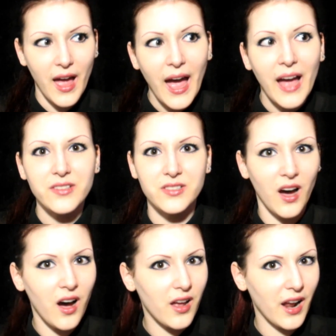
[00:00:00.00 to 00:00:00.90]
as
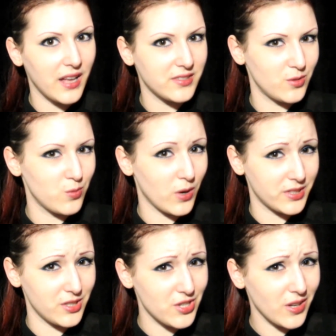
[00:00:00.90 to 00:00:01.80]
hot as it was
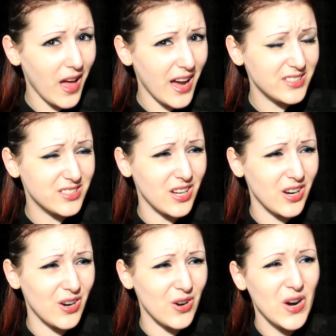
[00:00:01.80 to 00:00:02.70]
in July,
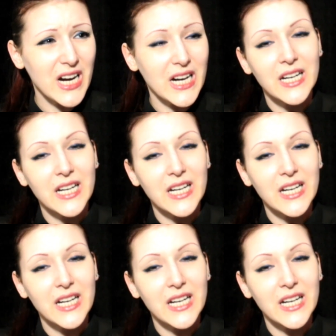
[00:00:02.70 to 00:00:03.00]
so